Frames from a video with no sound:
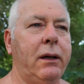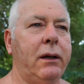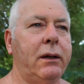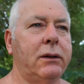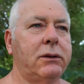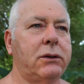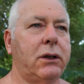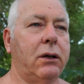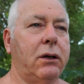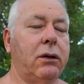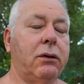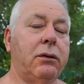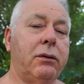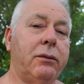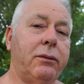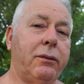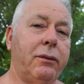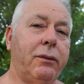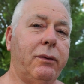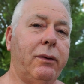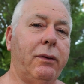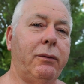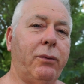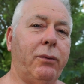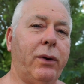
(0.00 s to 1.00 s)
So
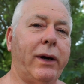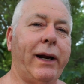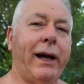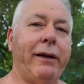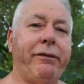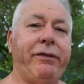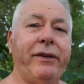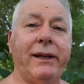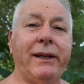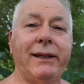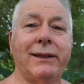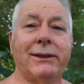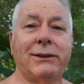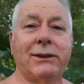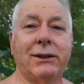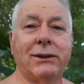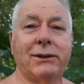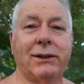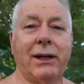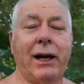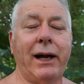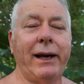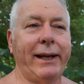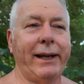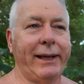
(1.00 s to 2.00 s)
when I finish
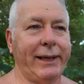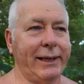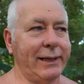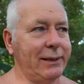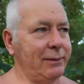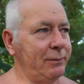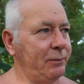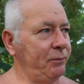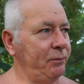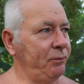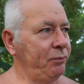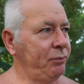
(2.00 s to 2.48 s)
designing it